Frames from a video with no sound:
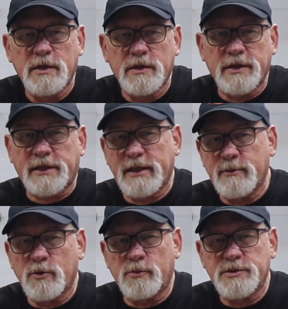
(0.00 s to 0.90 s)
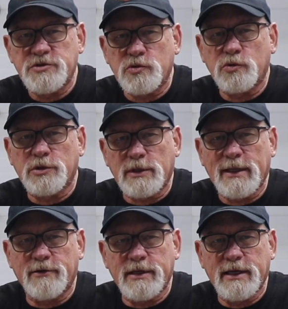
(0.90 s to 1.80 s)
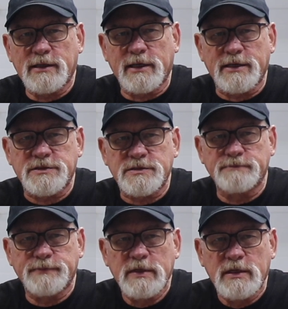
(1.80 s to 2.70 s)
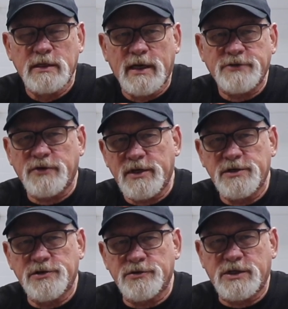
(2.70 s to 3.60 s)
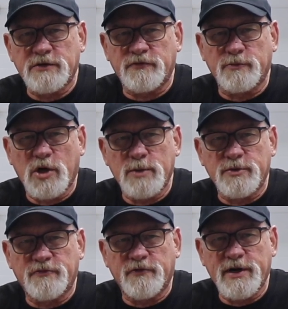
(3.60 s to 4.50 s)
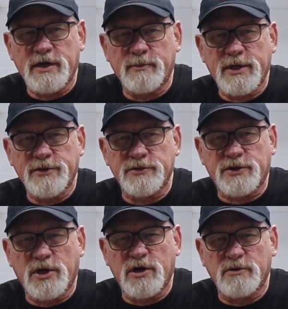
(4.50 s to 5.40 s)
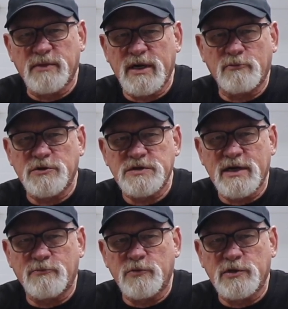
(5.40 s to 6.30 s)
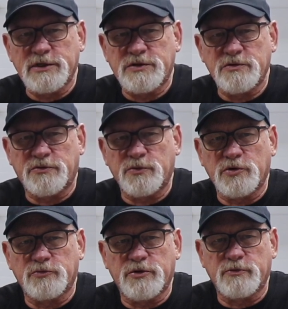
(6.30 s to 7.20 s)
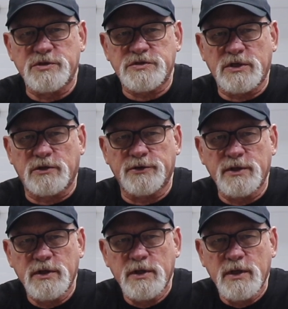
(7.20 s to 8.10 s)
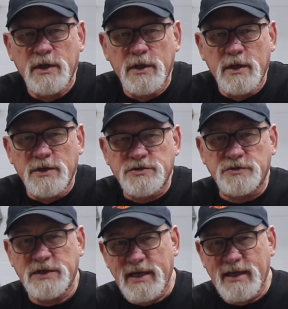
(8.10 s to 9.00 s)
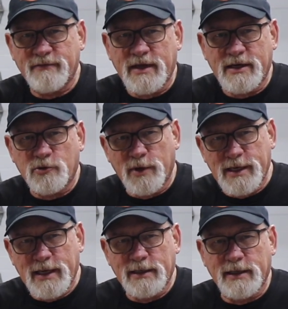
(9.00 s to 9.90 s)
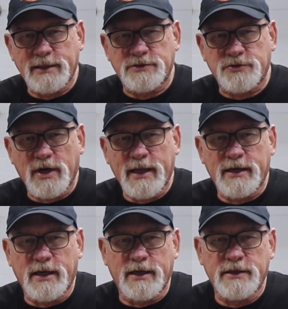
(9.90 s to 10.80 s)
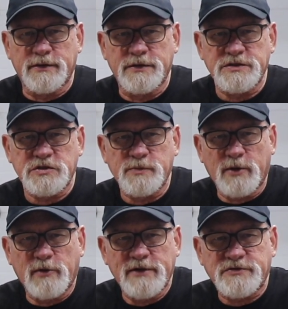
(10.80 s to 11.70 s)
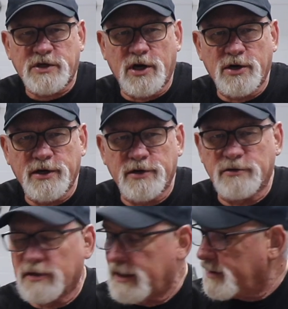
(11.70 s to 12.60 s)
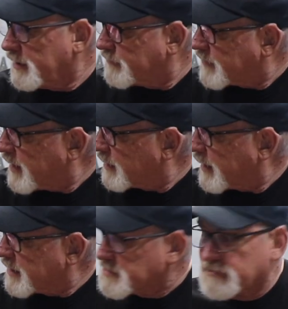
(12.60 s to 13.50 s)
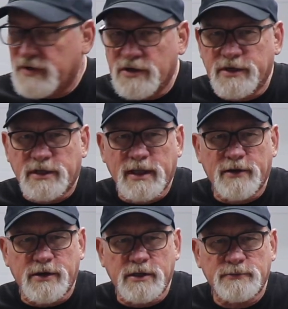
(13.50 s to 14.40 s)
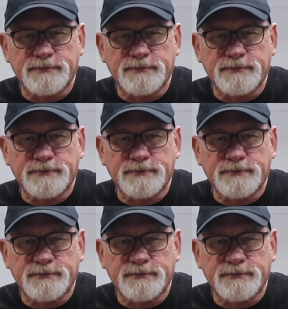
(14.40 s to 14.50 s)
They claim it will restore cloudy headlights. I tried another kit from Harbor Freight on my other car and I was not really too thrilled with the result. So today I've got a great headlight to try it on. This is my wife's car and her left headlight is very cloudy.